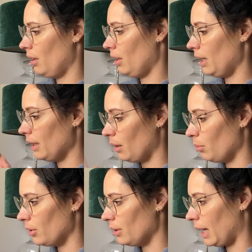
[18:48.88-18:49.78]
a
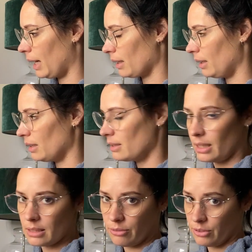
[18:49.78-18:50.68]
gimbal like this
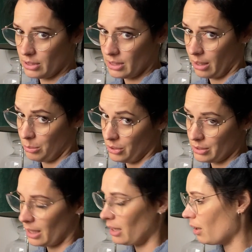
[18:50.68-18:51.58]
as a first-time
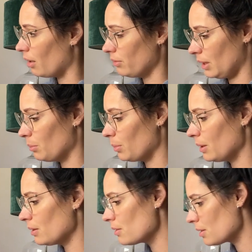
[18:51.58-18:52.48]
user of
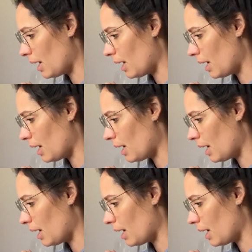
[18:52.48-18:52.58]
gimbals.